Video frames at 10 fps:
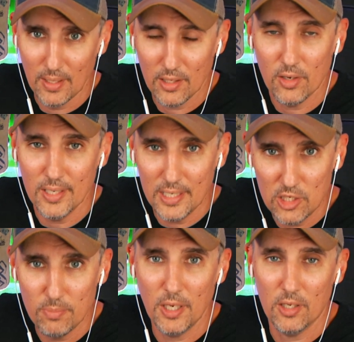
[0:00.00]
There needs to
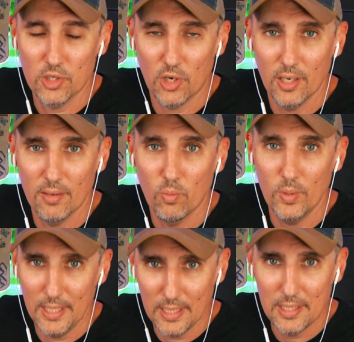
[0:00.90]
be alternative. We
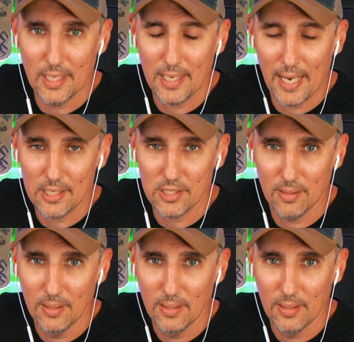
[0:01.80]
need to take action.